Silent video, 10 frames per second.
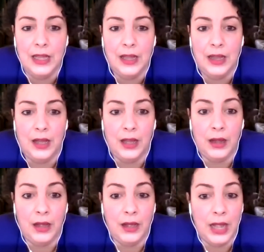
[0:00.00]

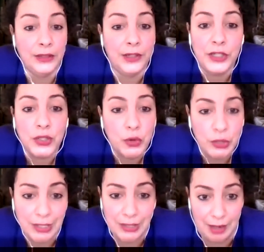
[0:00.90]
And there is no
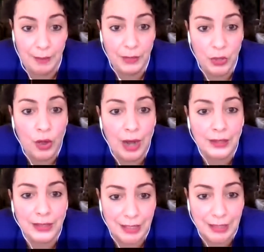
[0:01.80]
system, no
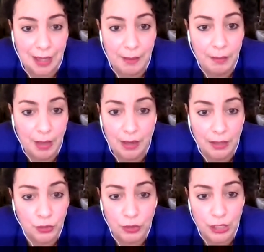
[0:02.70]
health system
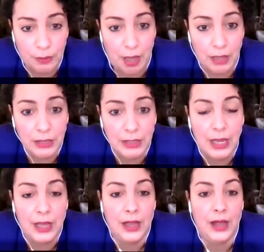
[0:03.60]
to respond.
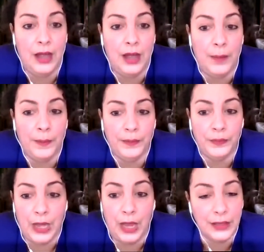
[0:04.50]

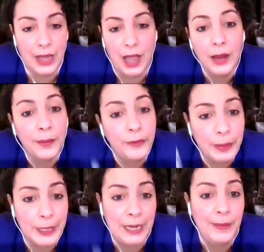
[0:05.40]
And I am
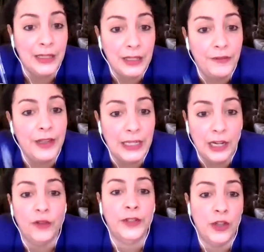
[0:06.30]
blaming the
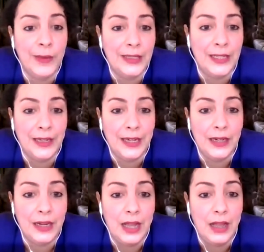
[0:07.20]
failure of the
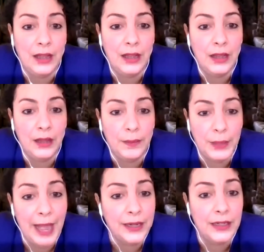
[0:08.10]
humanitarian
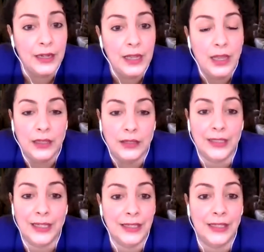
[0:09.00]
plan
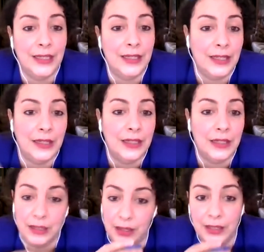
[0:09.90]
that existed
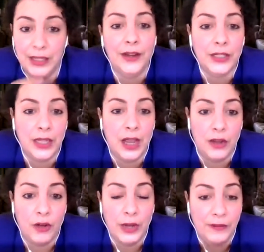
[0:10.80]
since years
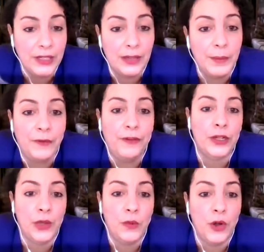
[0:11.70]
ago. Even
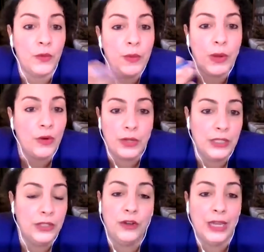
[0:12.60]
before the war, we were
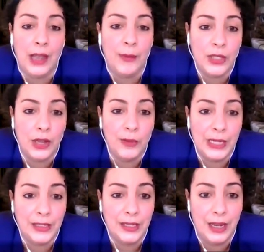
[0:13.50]
already talking about a
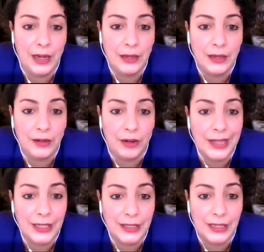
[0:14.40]
humanitarian
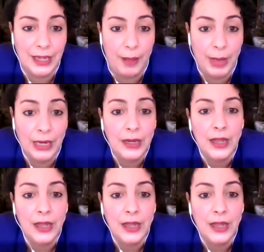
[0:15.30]
crisis in Yemen.